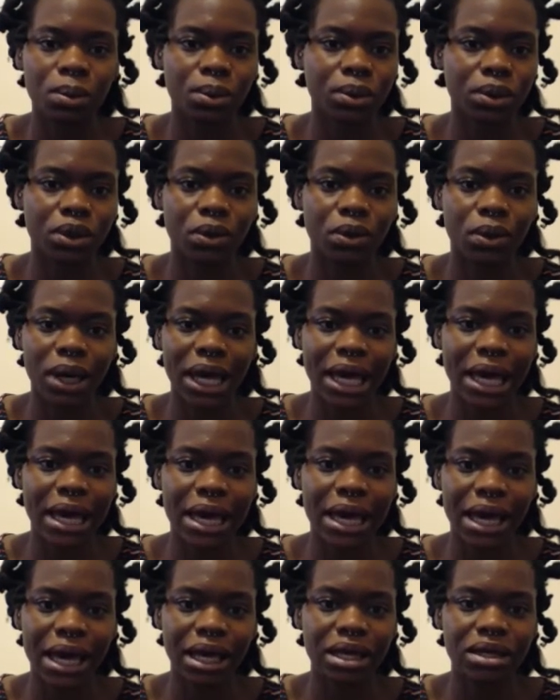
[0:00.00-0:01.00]
your hair,
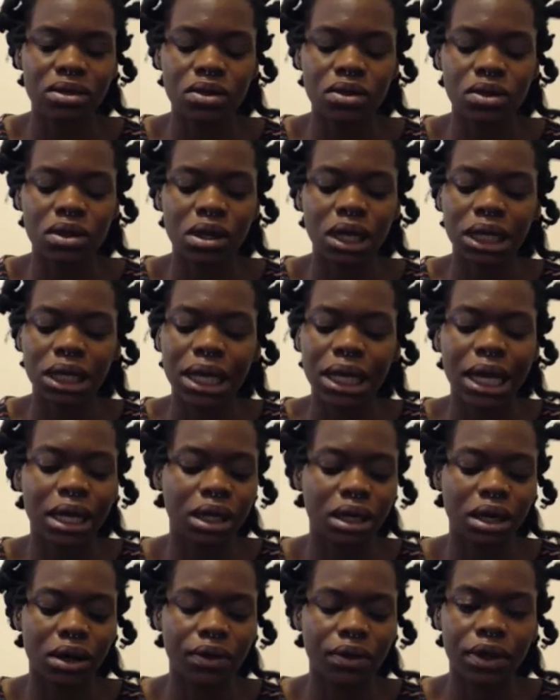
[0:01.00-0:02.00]
it's just like any
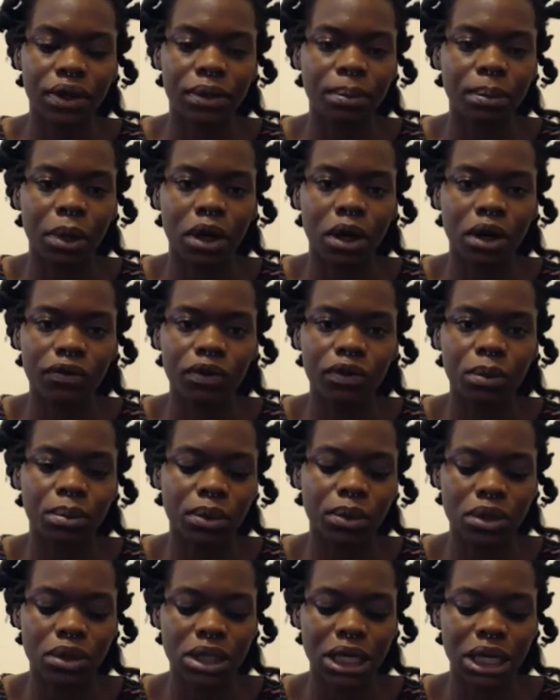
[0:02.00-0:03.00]
other part of your
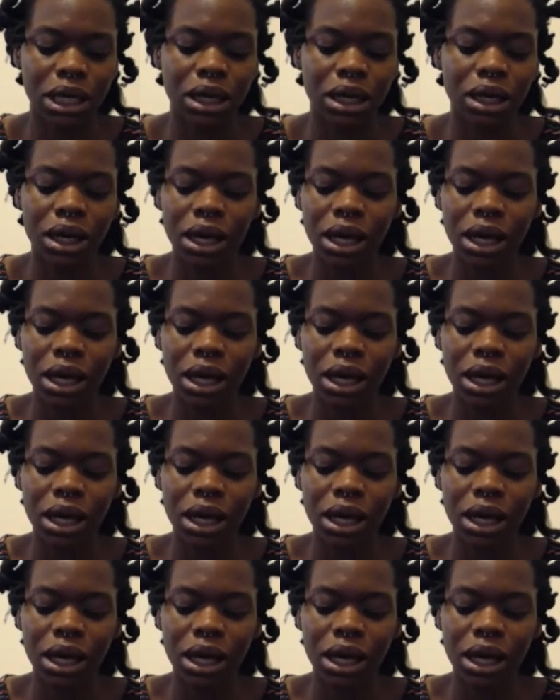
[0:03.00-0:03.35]
body,